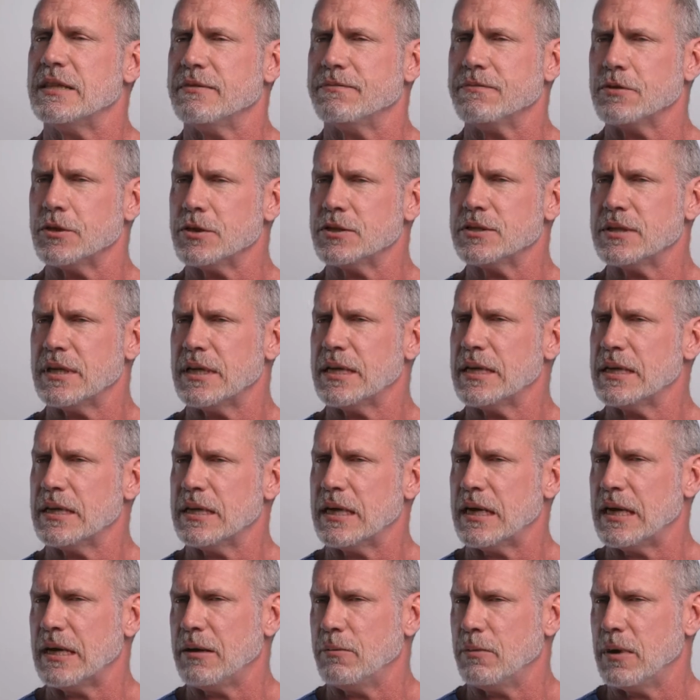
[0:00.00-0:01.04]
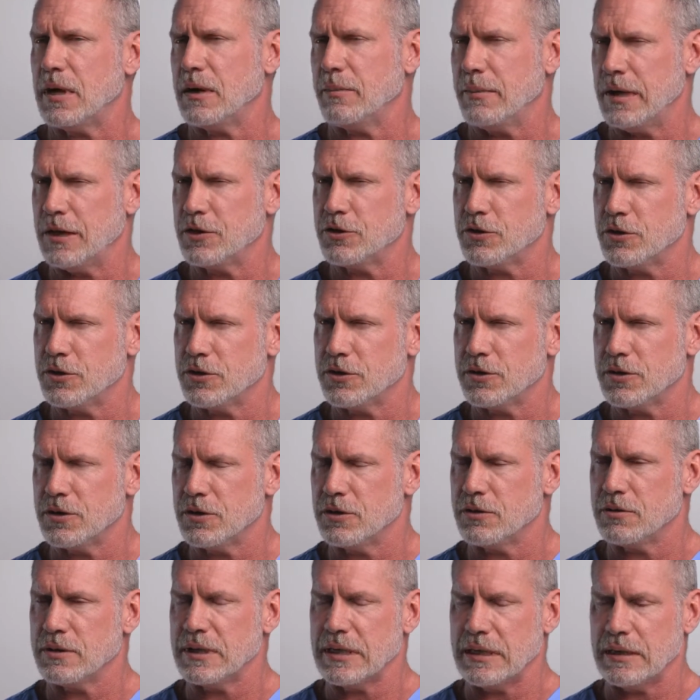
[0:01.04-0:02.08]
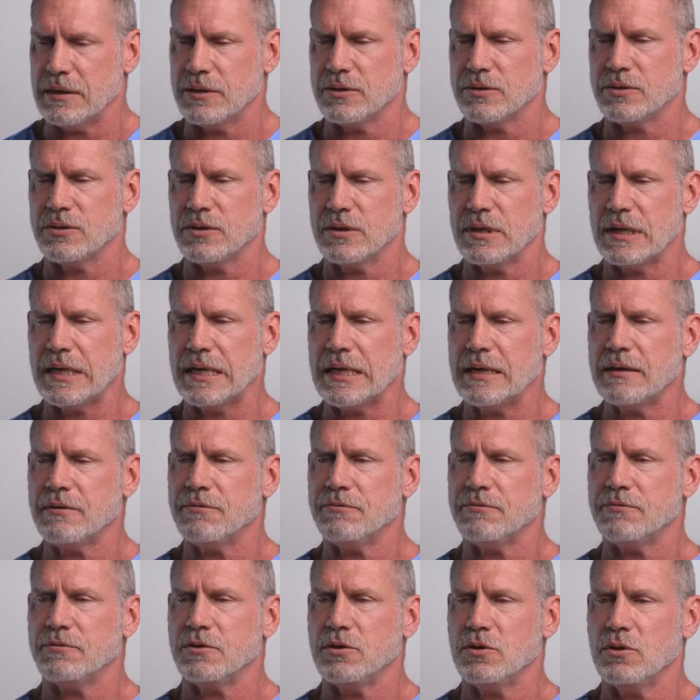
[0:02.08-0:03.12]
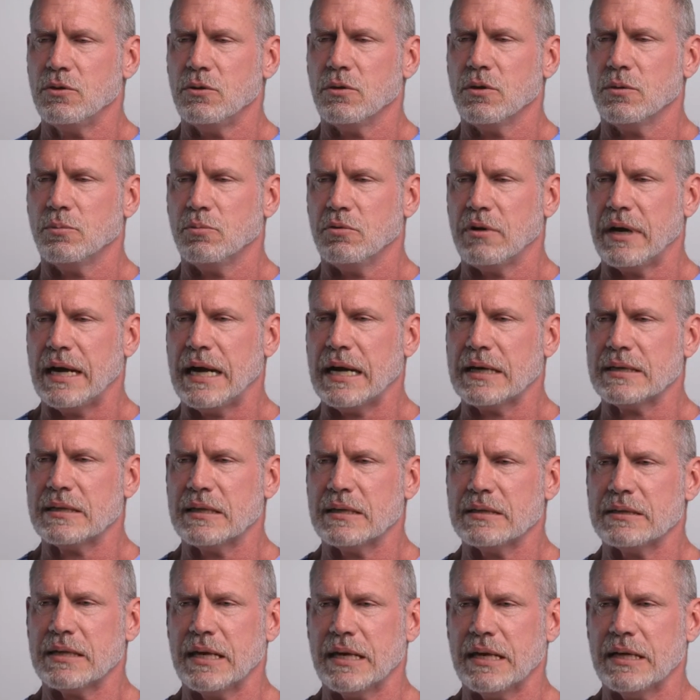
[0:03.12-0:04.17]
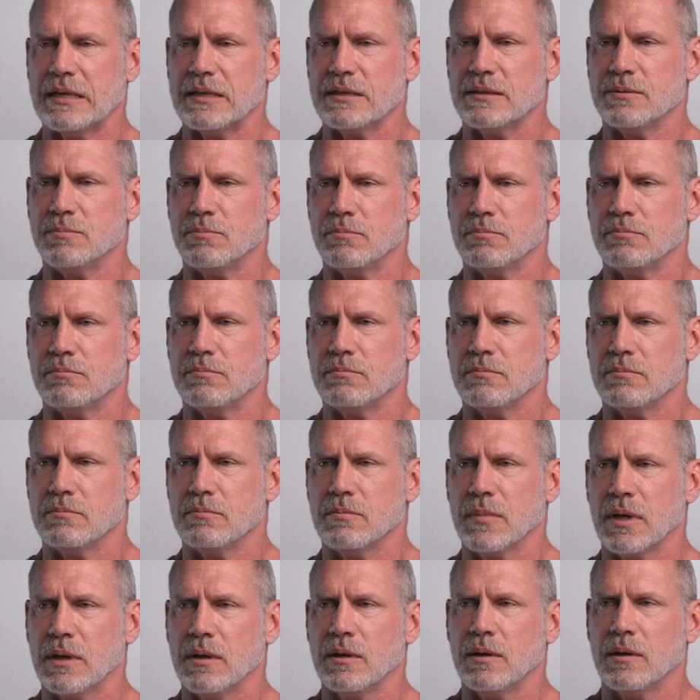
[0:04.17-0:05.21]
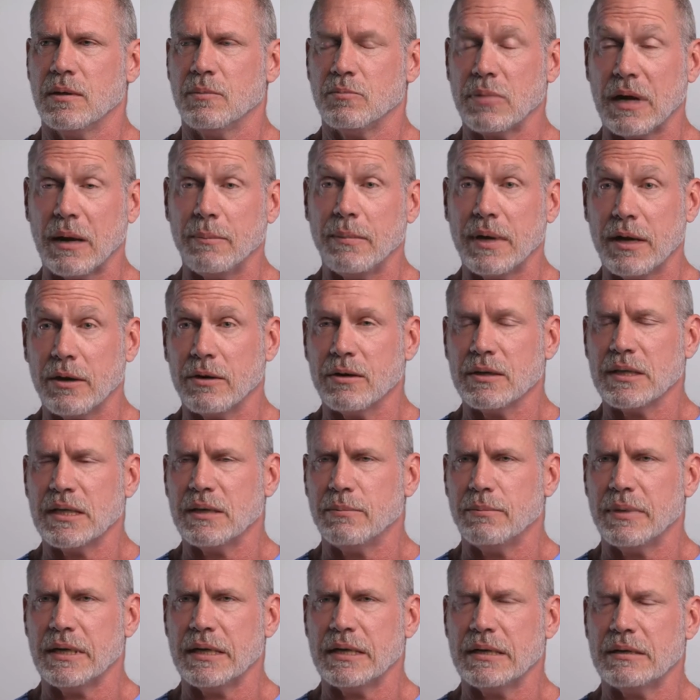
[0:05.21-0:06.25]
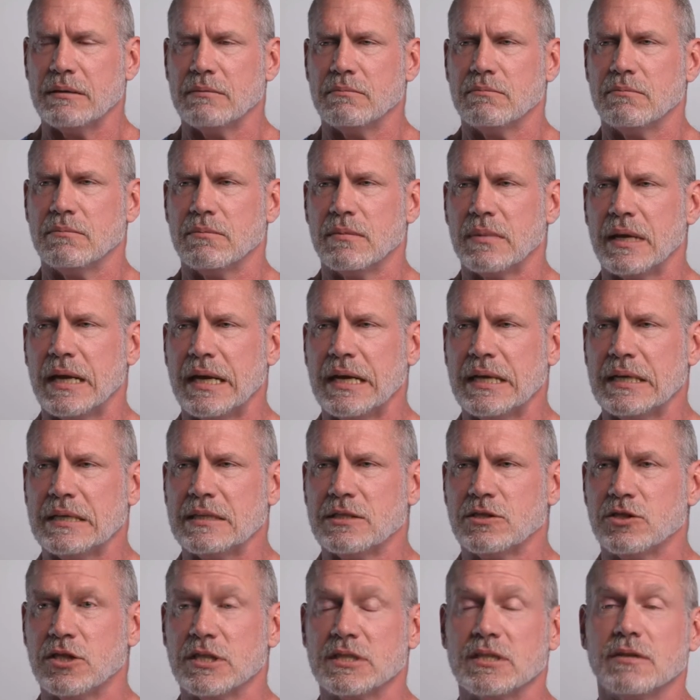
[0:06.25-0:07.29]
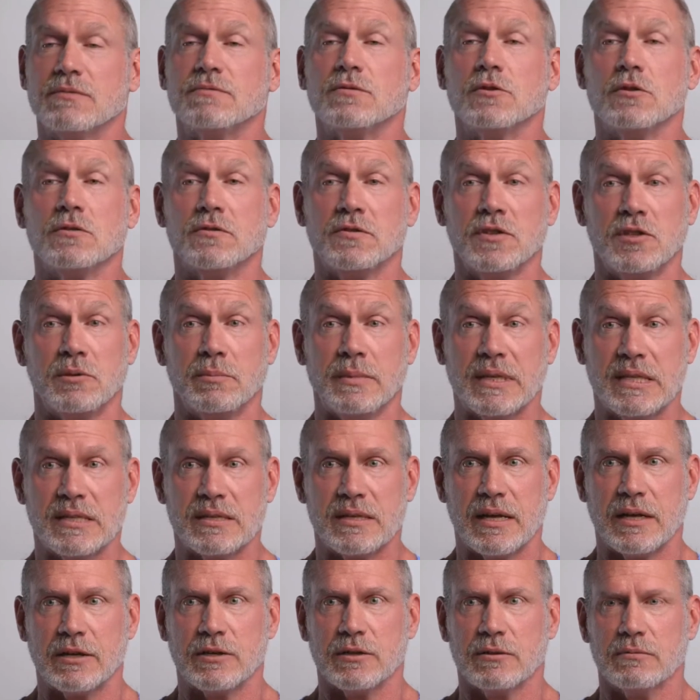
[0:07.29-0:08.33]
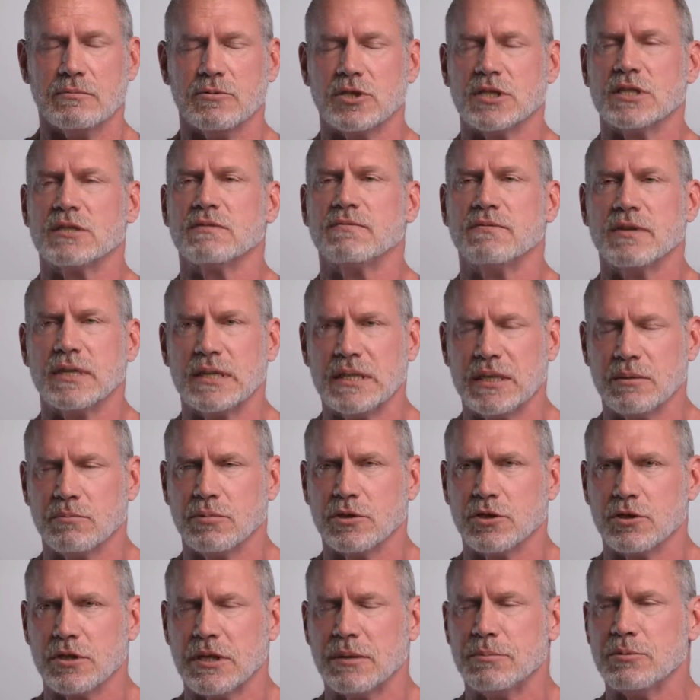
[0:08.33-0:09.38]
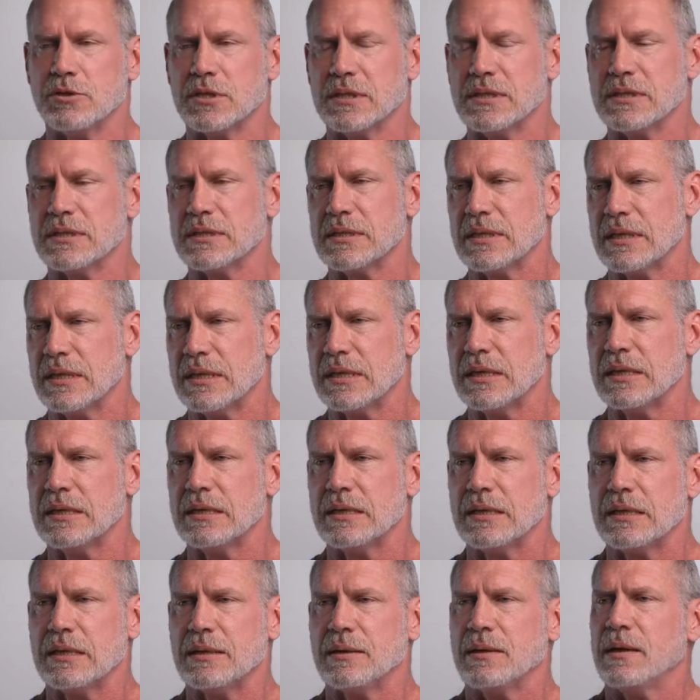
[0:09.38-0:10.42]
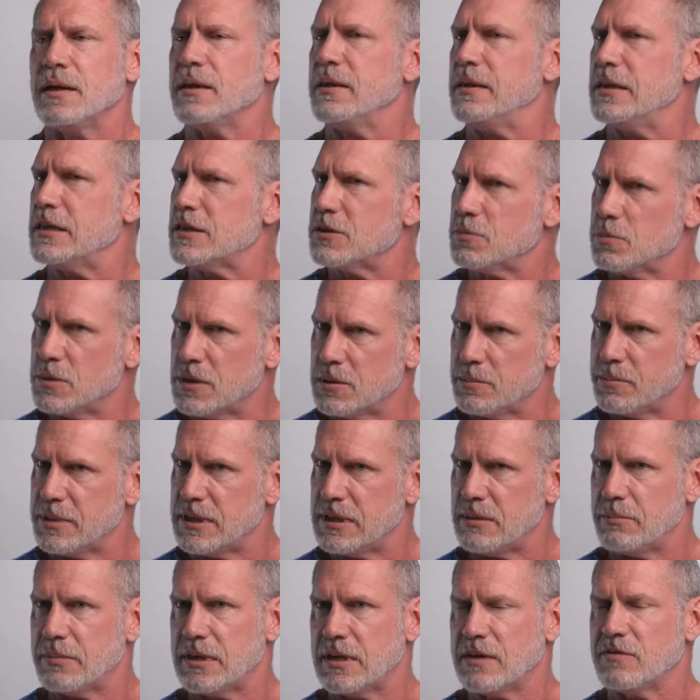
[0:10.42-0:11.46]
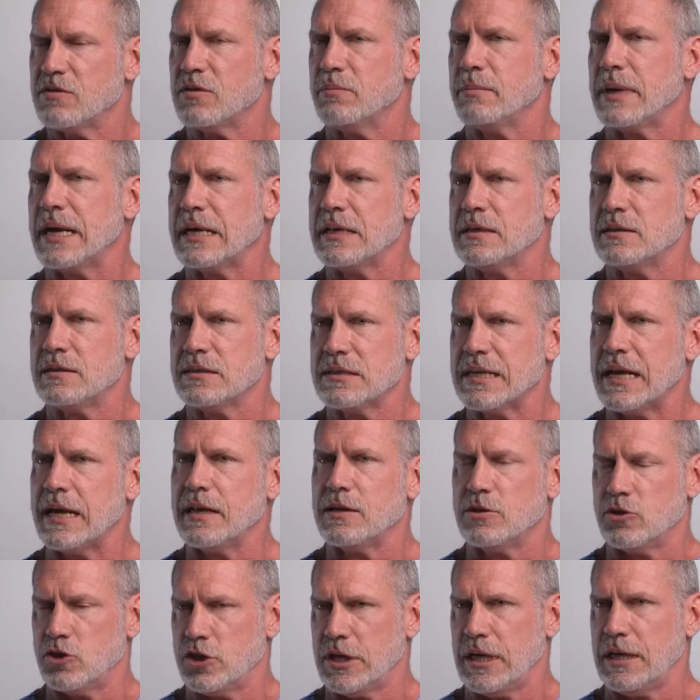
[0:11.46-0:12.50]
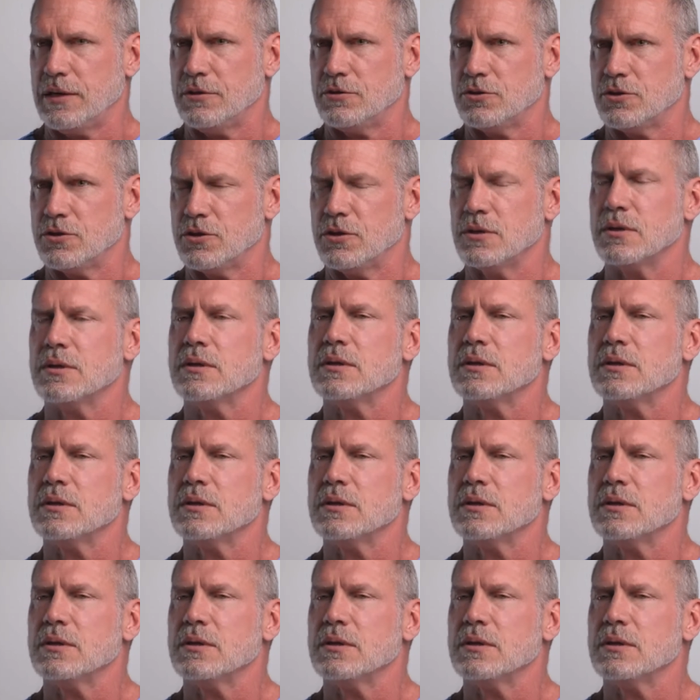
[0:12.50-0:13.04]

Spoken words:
The first thing I want to mention to you is if your practice has primarily been as just a fulfillment center, just filling prescriptions, this will be a bit of a mindset change.